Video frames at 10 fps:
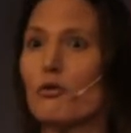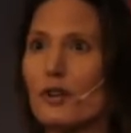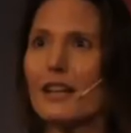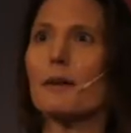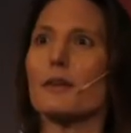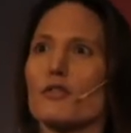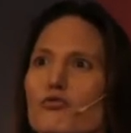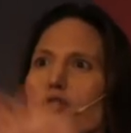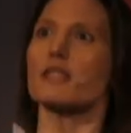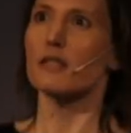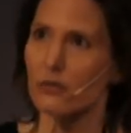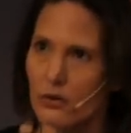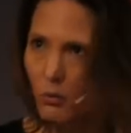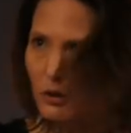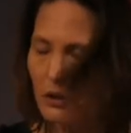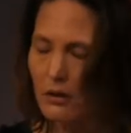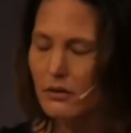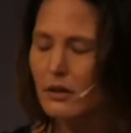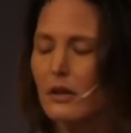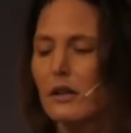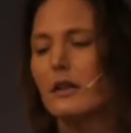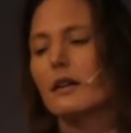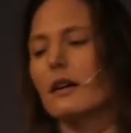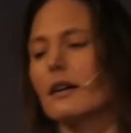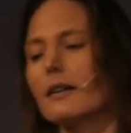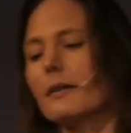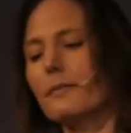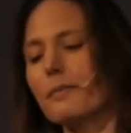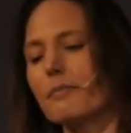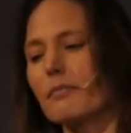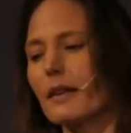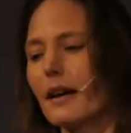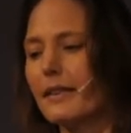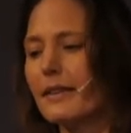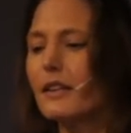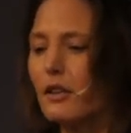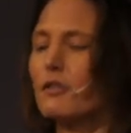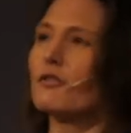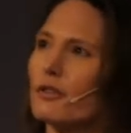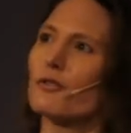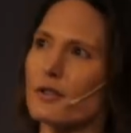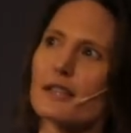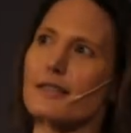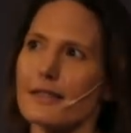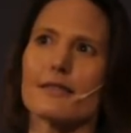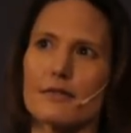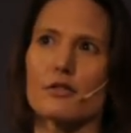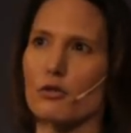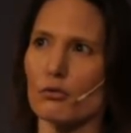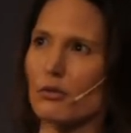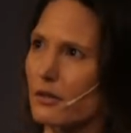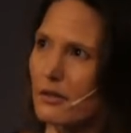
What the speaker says: and find out about the rest of the world. And, you know, you do your physics in school